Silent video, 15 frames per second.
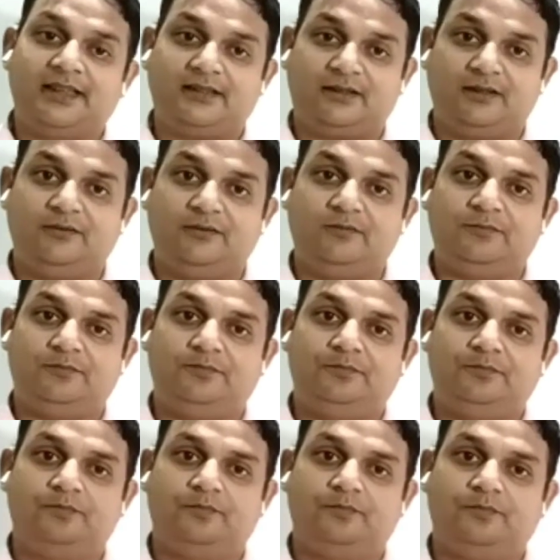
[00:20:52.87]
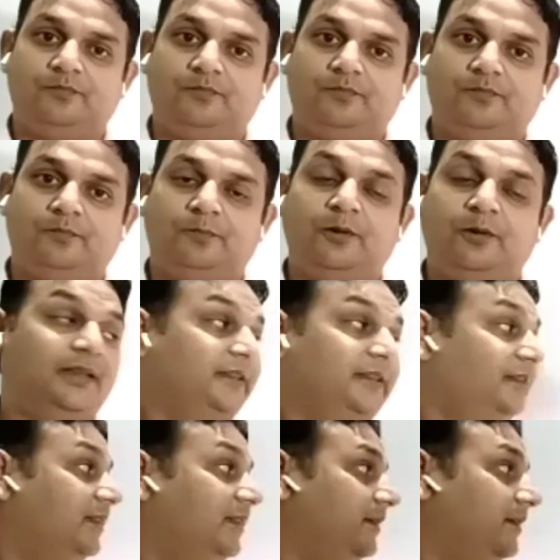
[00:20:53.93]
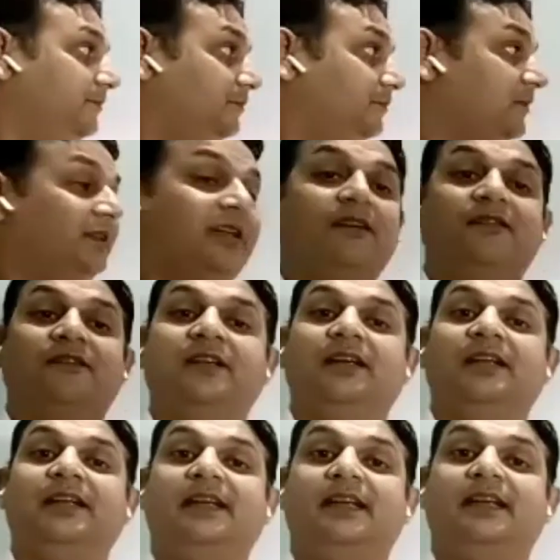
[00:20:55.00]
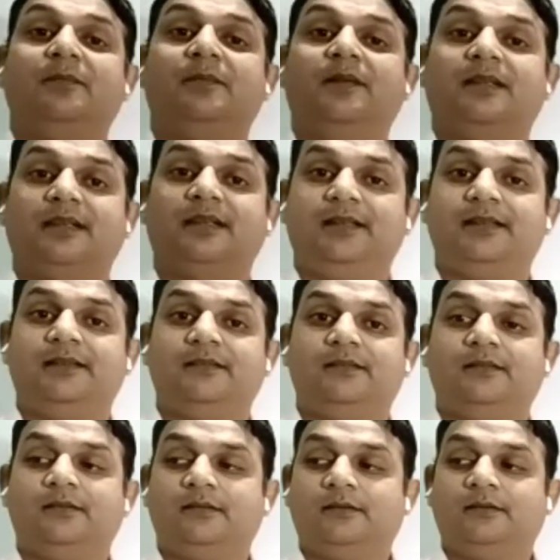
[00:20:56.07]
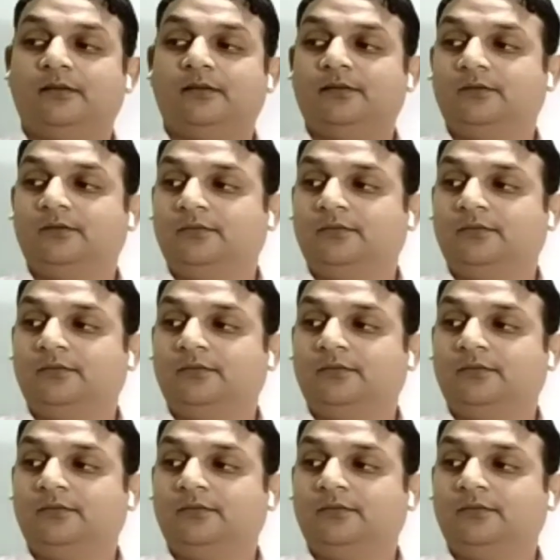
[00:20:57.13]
Invert the test tube, put in the trough containing mercury